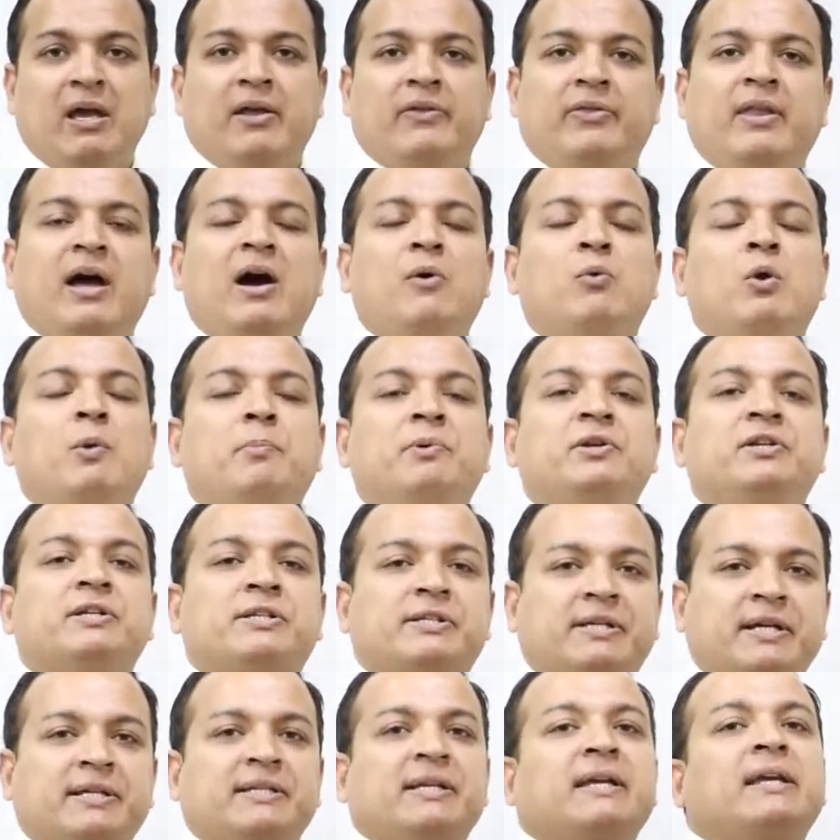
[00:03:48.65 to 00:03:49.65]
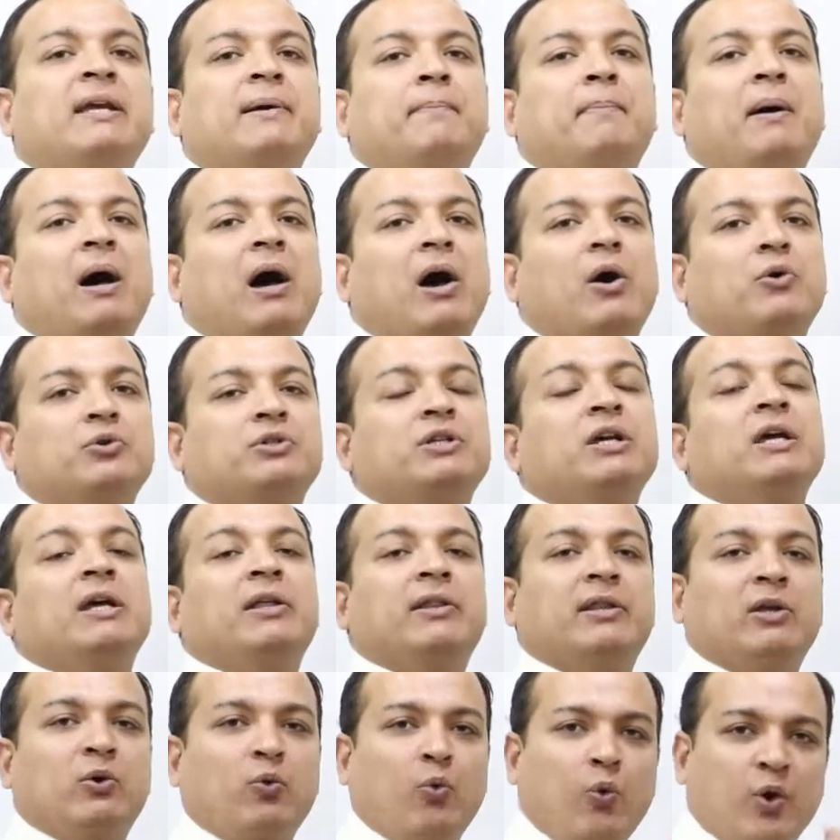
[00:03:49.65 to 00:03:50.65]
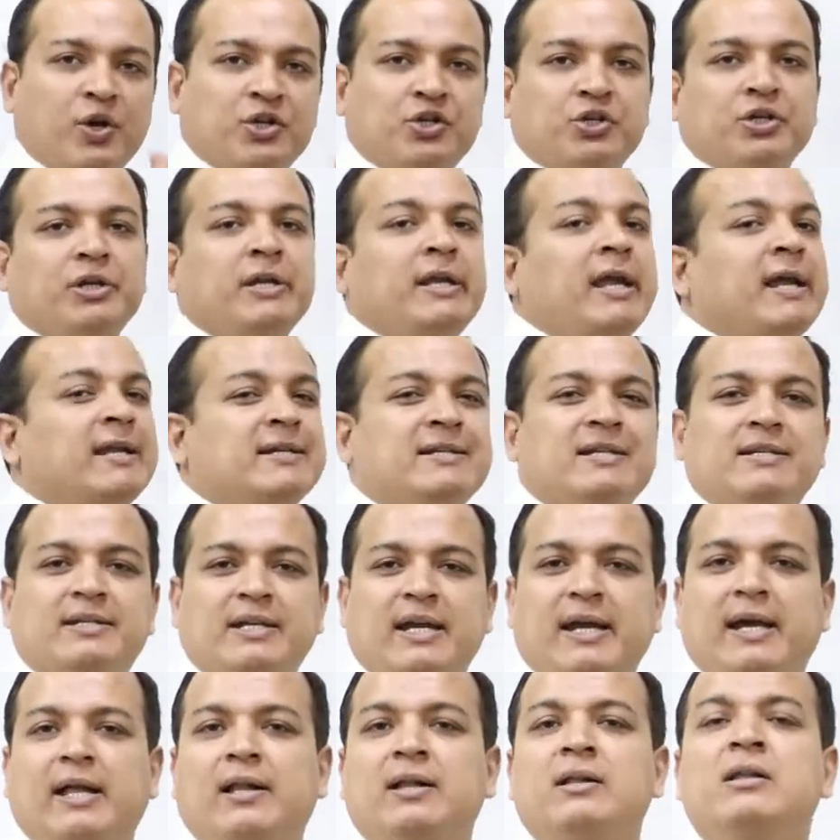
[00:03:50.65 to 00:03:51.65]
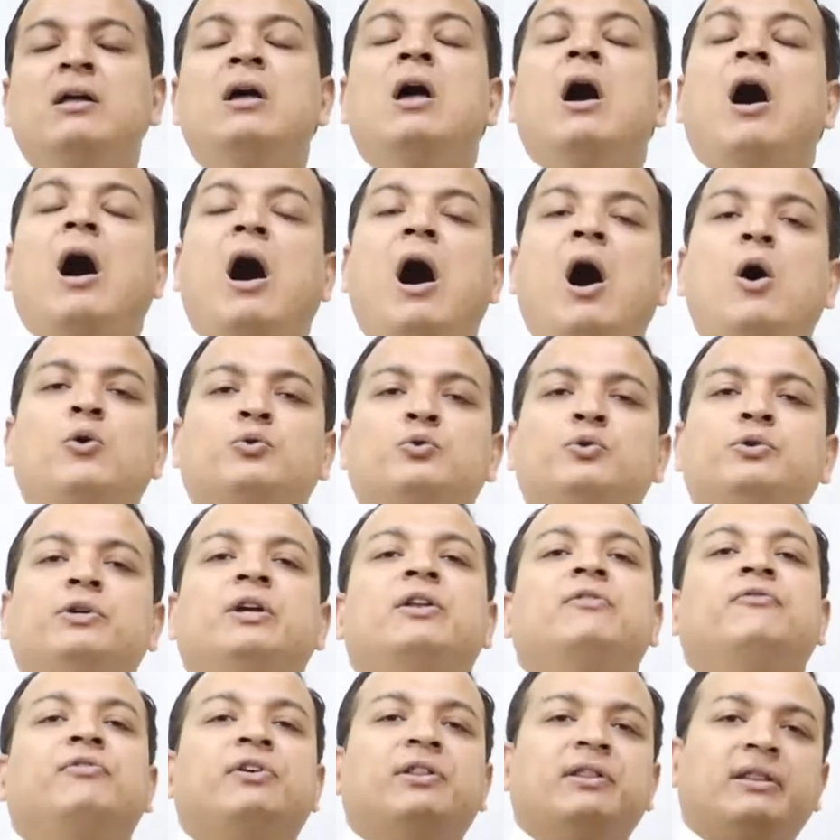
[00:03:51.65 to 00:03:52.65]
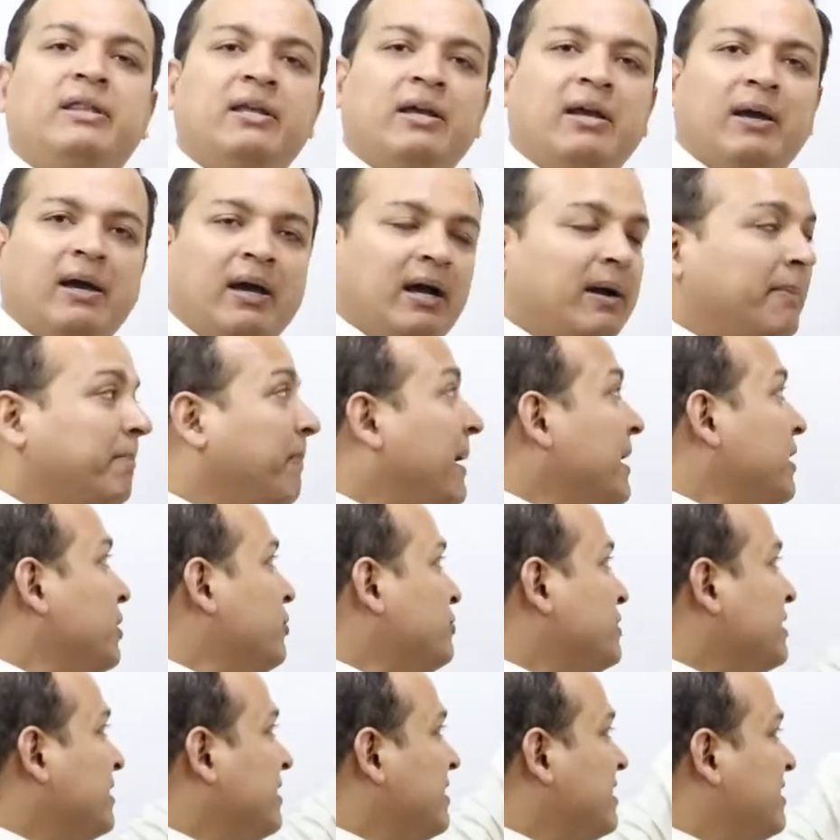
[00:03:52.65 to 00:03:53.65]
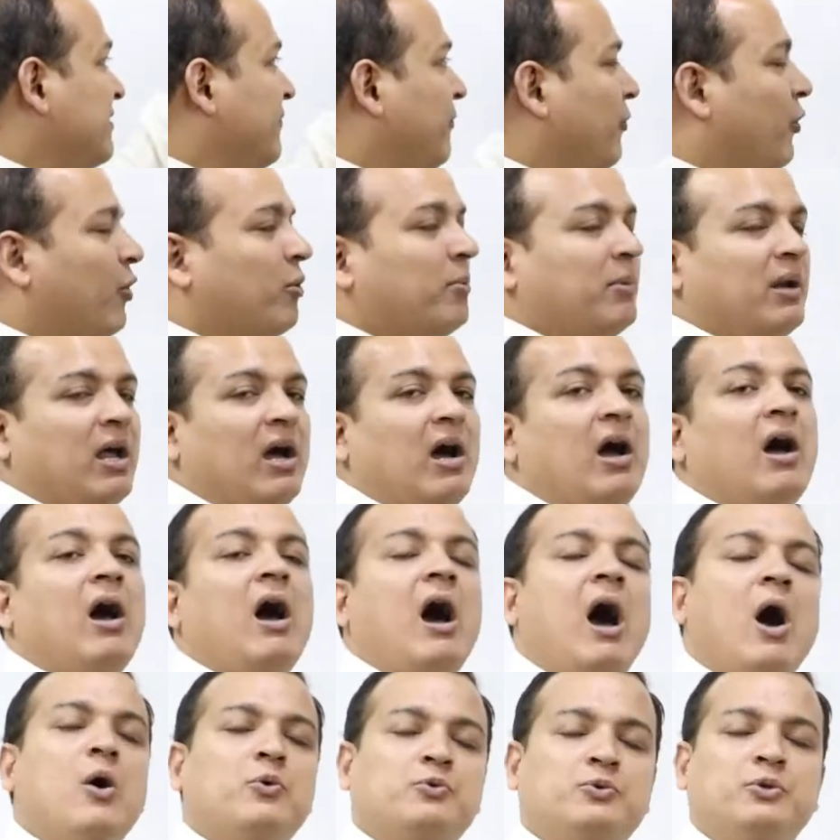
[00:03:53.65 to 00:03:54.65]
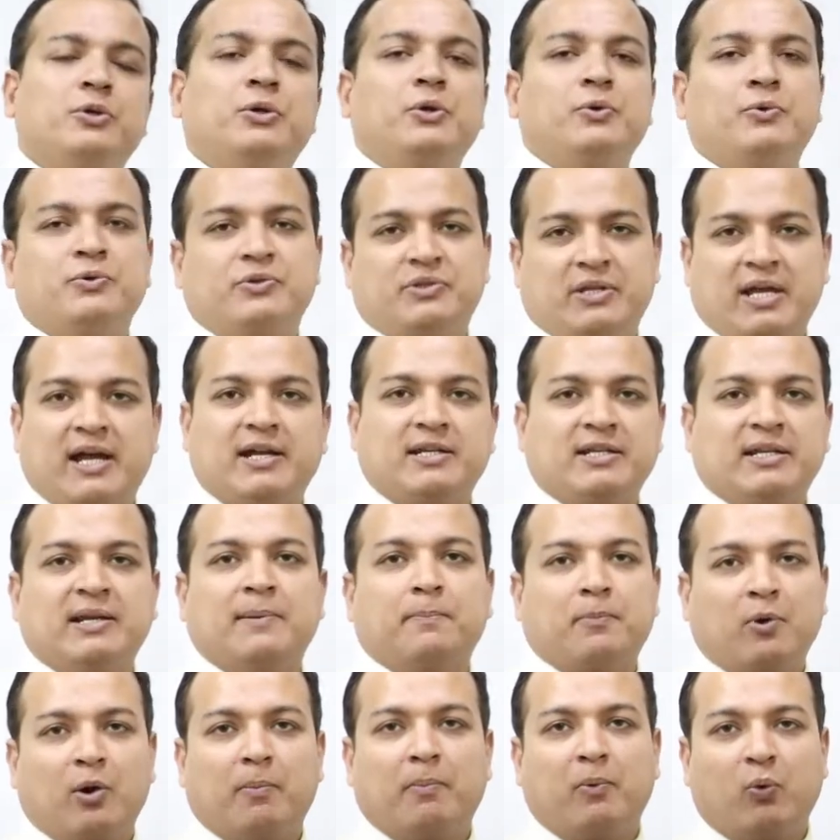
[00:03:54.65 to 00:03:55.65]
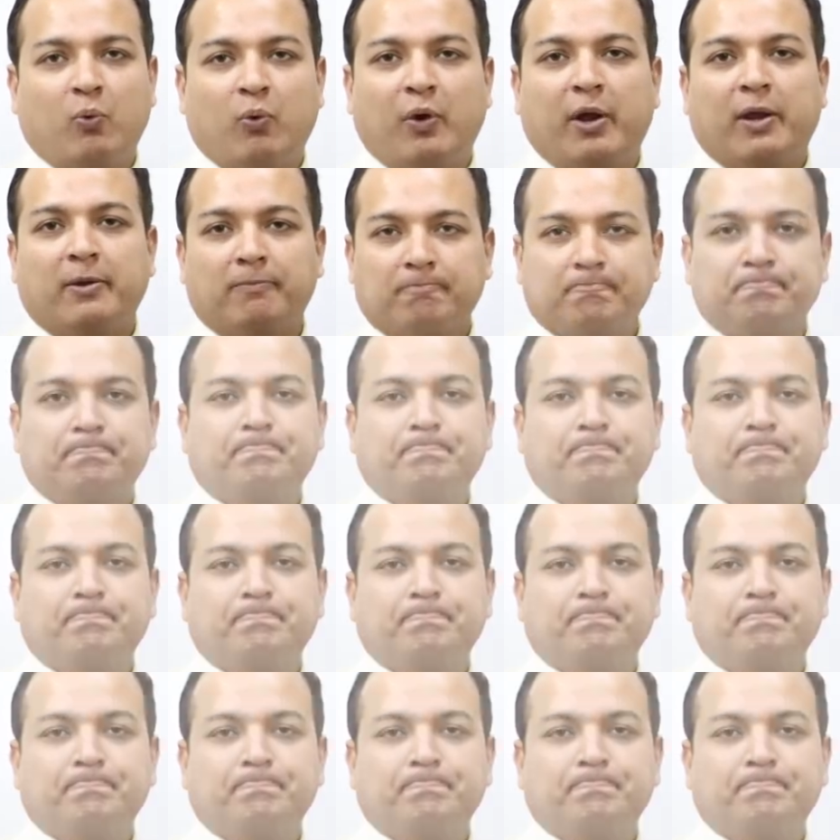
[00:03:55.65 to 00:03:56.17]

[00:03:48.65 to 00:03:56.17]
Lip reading: Now we'll be discussing about the question in detail, how to deal with by using this formula, how to use that in a proper way.